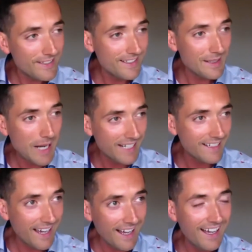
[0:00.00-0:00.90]
in the back of
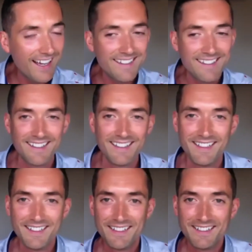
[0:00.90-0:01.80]
your head
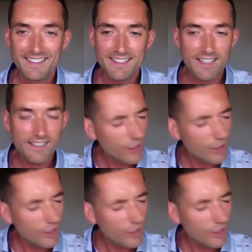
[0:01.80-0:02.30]
that says, oh,